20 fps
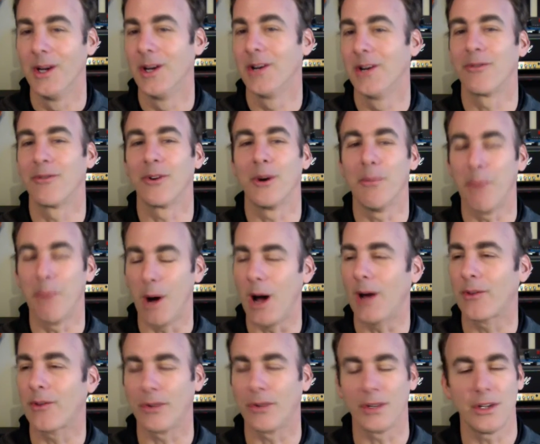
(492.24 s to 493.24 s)
for a
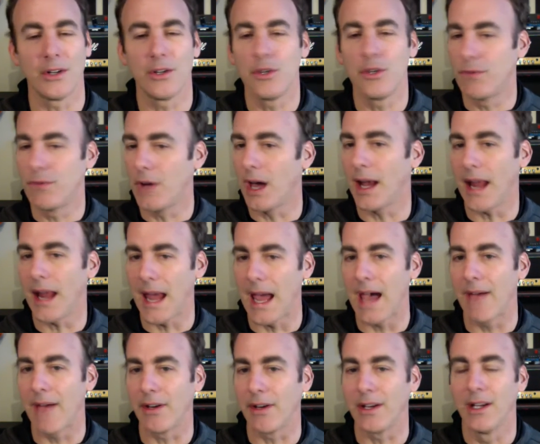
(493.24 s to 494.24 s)
boxer. You've got to
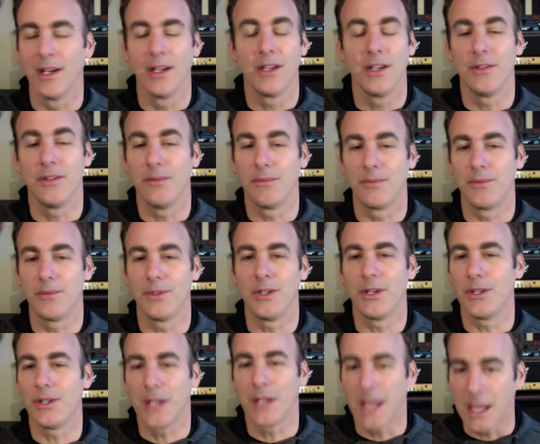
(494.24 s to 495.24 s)
have it.
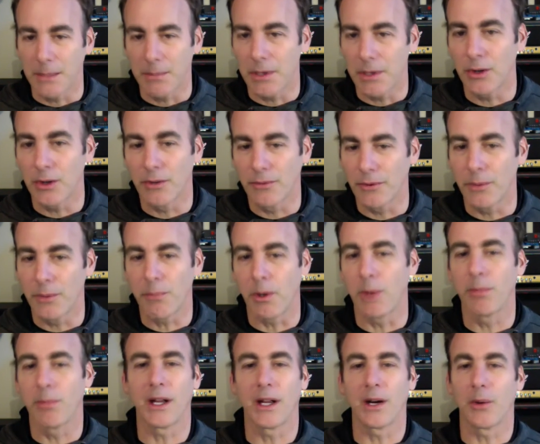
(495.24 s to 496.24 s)
You can't be a good football
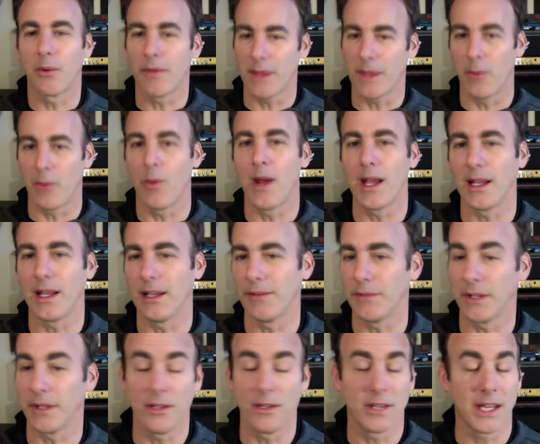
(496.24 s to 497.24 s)
player without
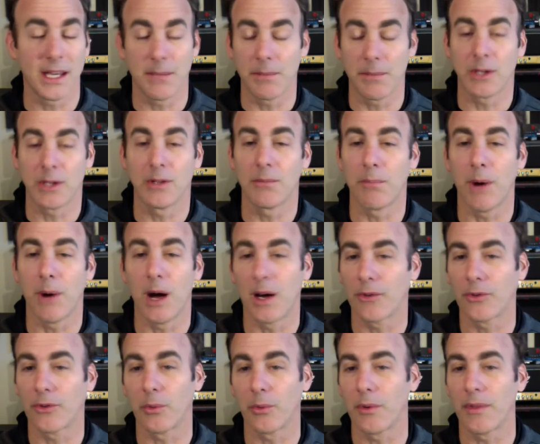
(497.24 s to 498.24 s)
weightlifting. You can't be a good
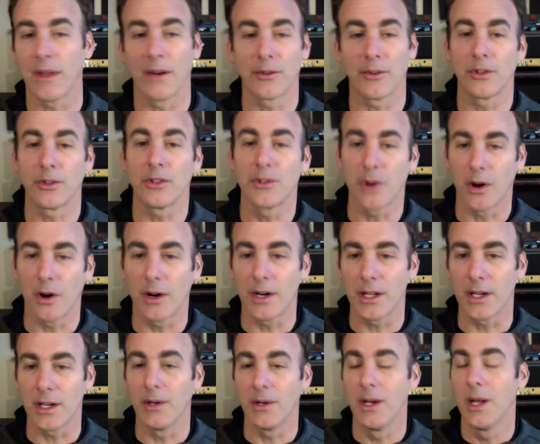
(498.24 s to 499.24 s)
boxer without good
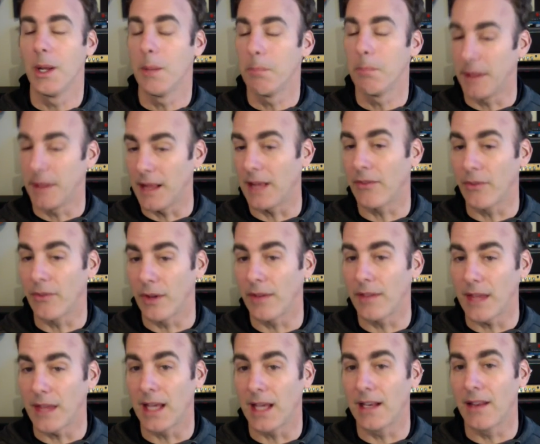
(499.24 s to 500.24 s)
cardio. But that's not
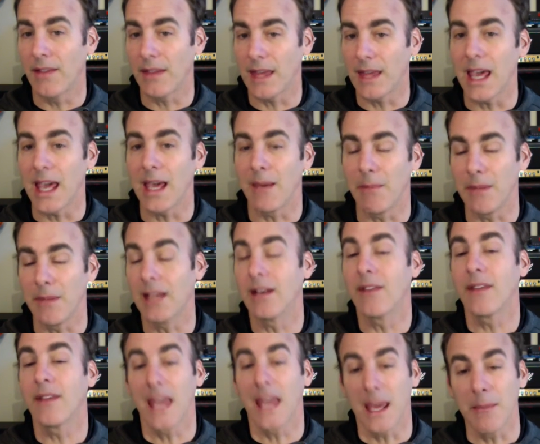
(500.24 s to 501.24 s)
the end of the game. The end
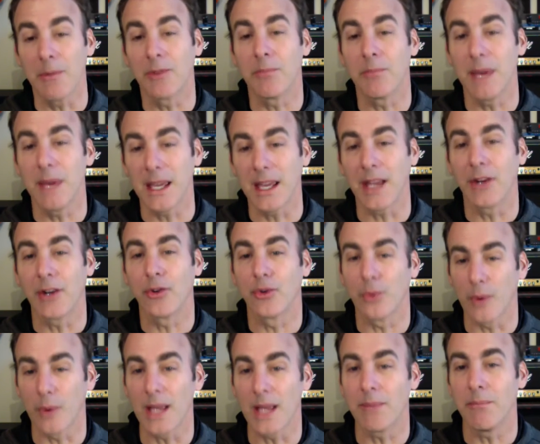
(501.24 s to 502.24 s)
of the game is making
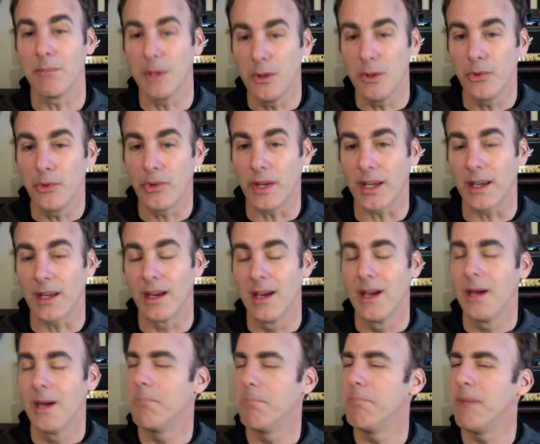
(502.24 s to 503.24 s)
great music,
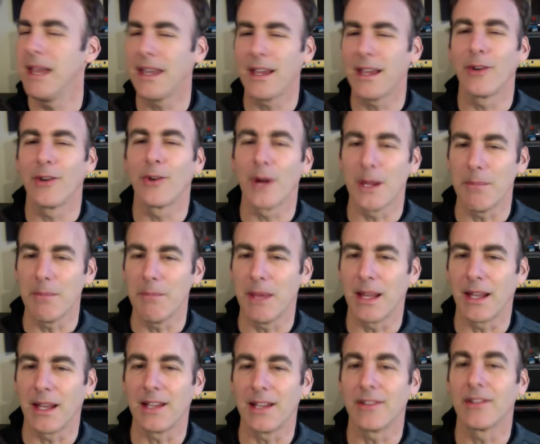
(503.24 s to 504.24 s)
making great
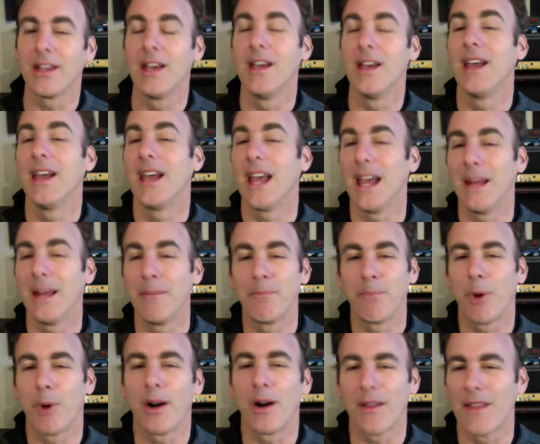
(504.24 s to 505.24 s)
melodies. And
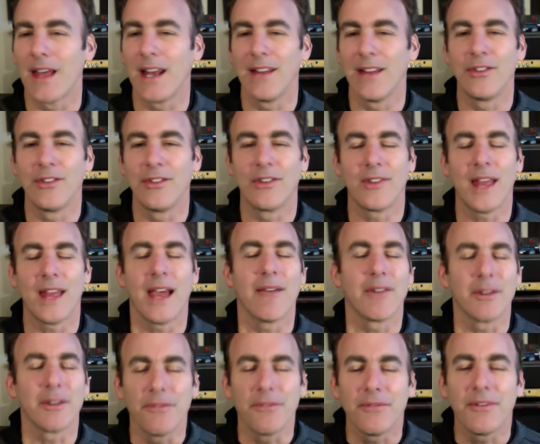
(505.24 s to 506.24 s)
part of that is just
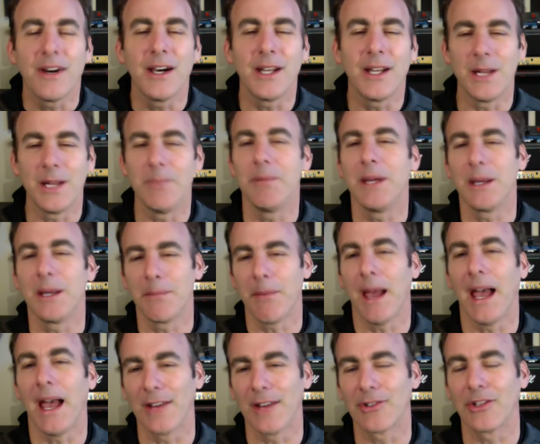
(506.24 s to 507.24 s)
having fun and being
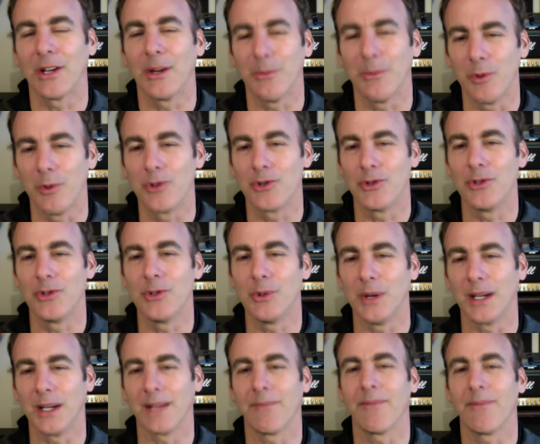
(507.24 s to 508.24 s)
passionate in what you're
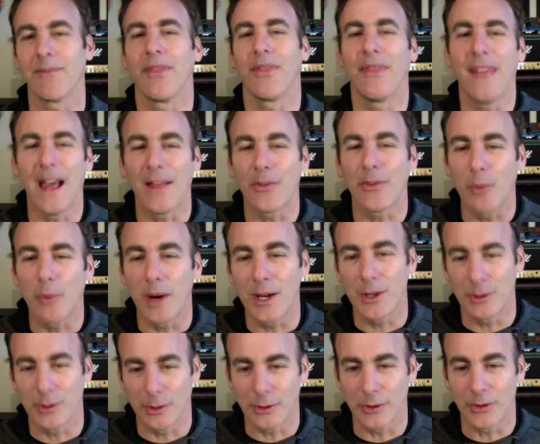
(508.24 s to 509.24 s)
doing. That's why
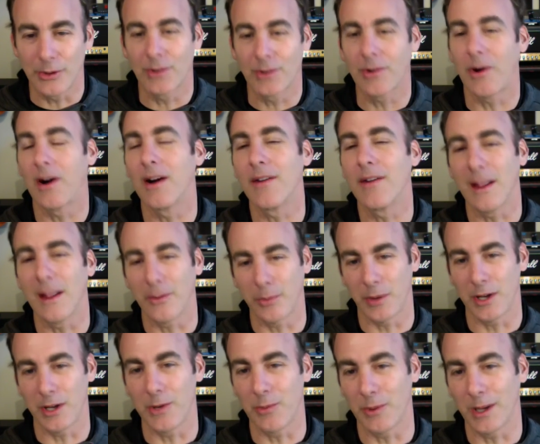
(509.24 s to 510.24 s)
you learned guitar. That's
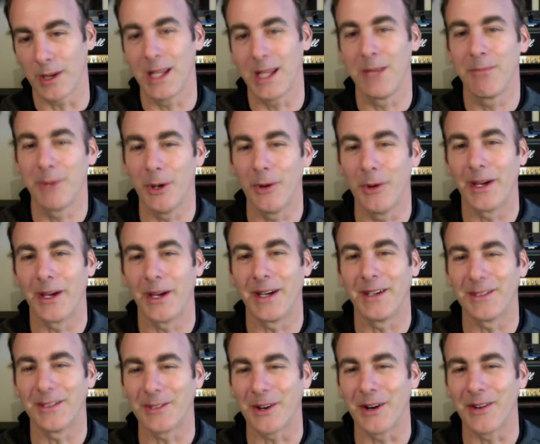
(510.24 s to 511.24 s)
why you want to keep going in
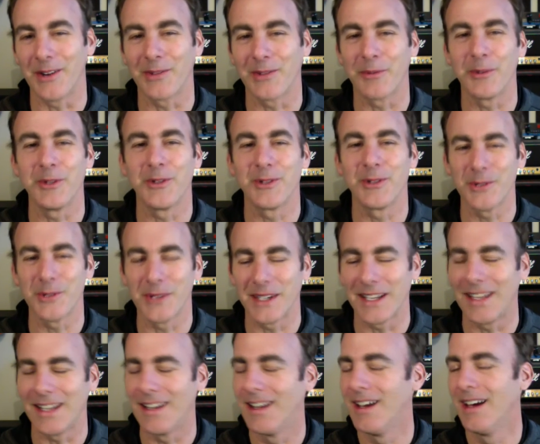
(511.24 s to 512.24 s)
guitar. So when you're doing
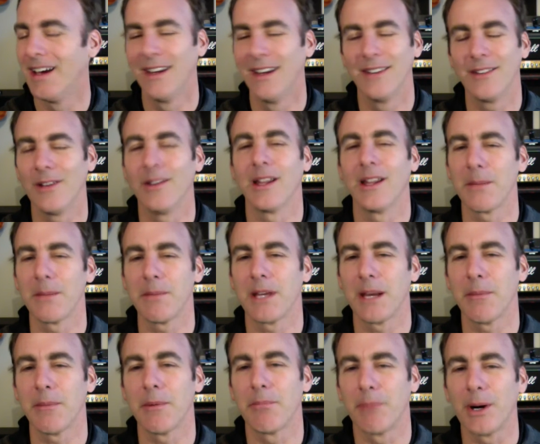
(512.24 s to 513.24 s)
it, don't let it
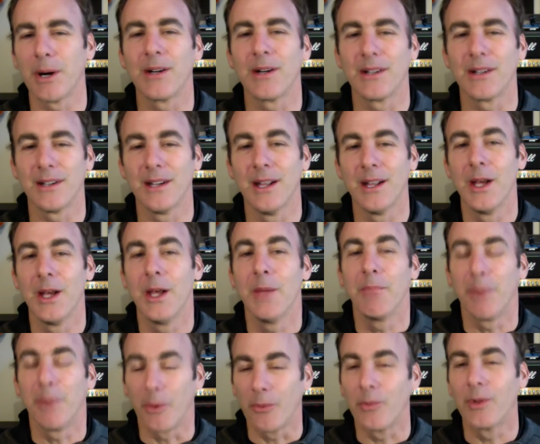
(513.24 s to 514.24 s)
become a burden,
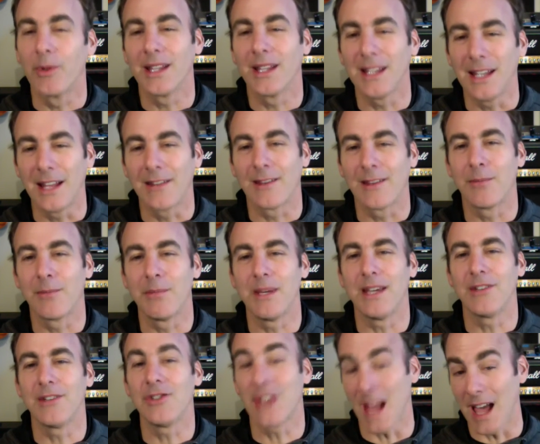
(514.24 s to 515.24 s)
but really let this be
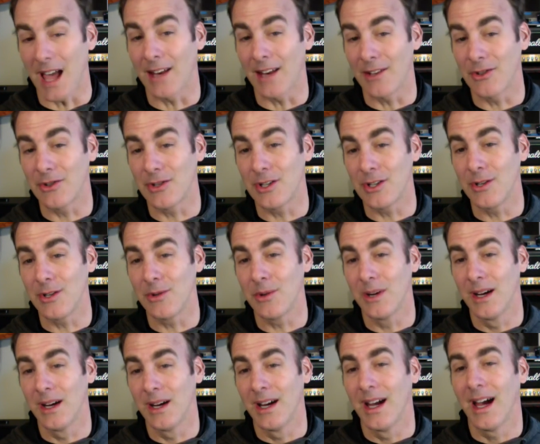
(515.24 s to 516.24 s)
a challenge to you,
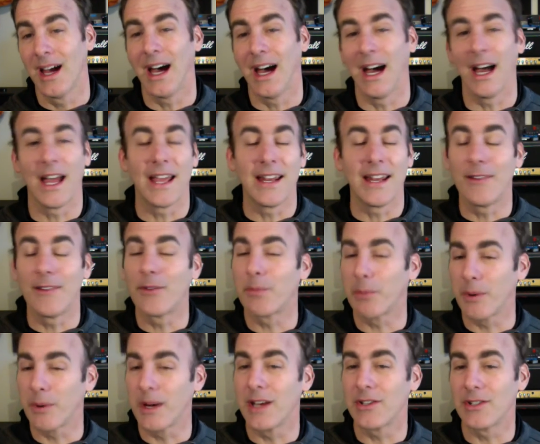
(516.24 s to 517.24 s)
an
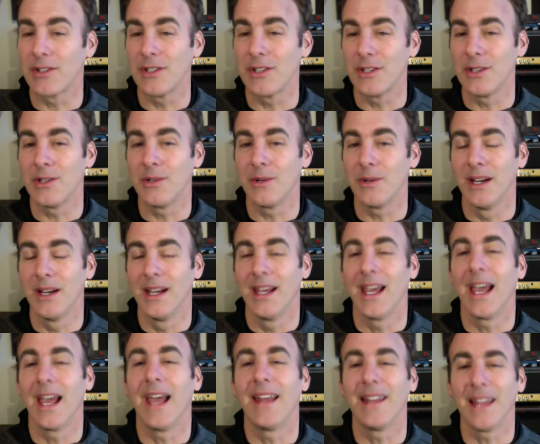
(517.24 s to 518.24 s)
inspiration to you,
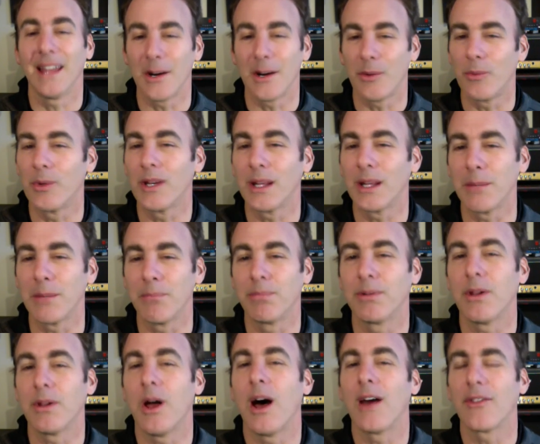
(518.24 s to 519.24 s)
and let it really
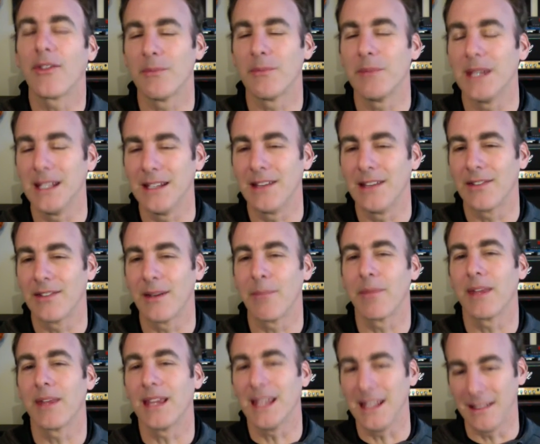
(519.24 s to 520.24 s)
blossom into
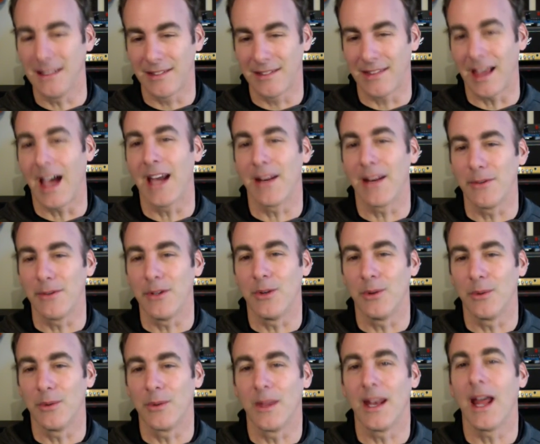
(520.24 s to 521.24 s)
something inside of
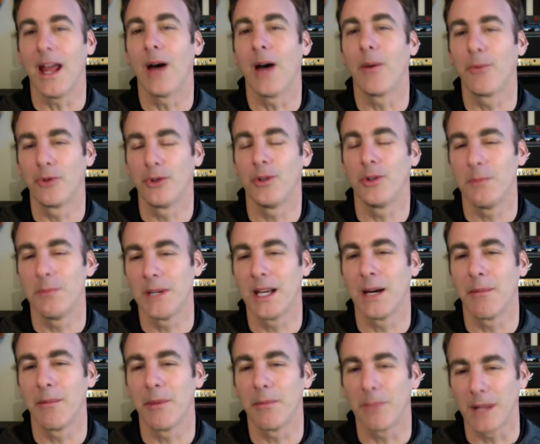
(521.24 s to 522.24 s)
you that helps you to
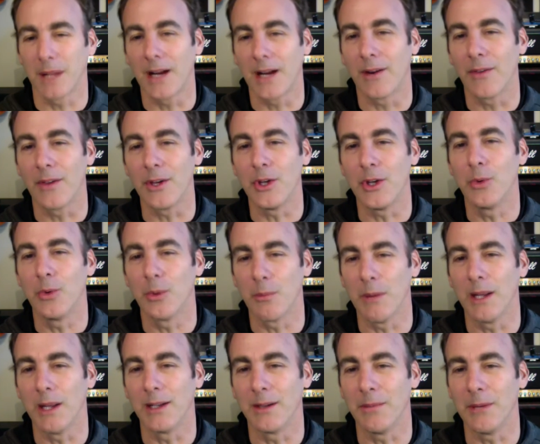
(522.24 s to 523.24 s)
become the player that you were
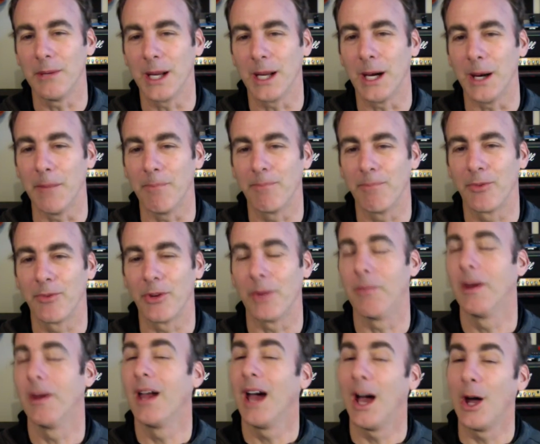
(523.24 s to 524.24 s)
meant to become. So
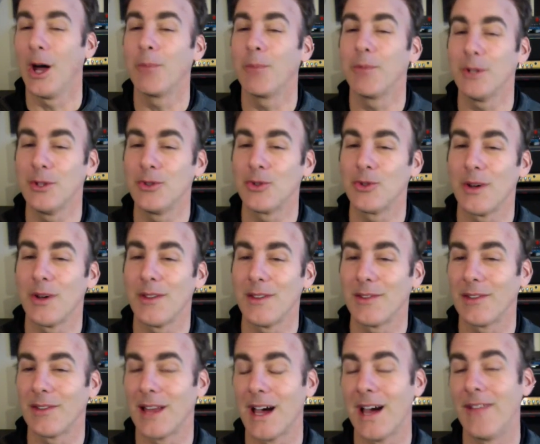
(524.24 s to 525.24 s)
I hope you enjoy
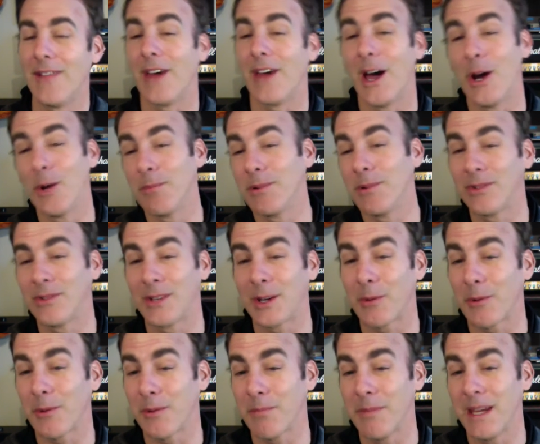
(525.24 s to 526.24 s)
these lines. I hope you stick
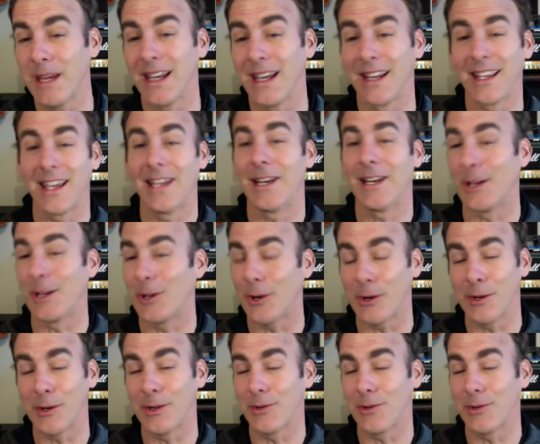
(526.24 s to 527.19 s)
with me, and again, encourage